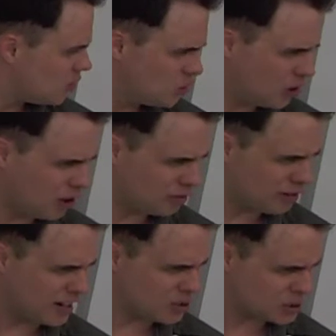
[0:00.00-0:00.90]
Do all
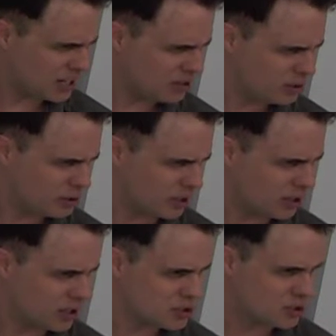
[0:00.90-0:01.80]
files download at
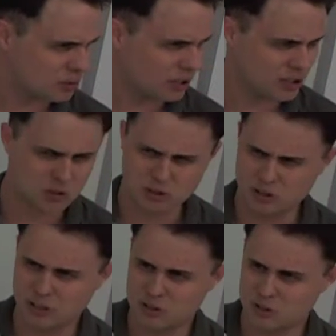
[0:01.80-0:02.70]
constant rates? What do
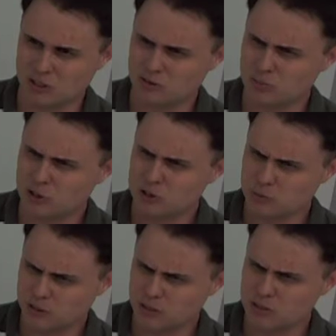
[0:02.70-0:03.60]
you guys think from your
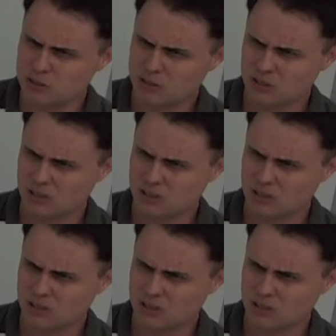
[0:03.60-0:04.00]
experience?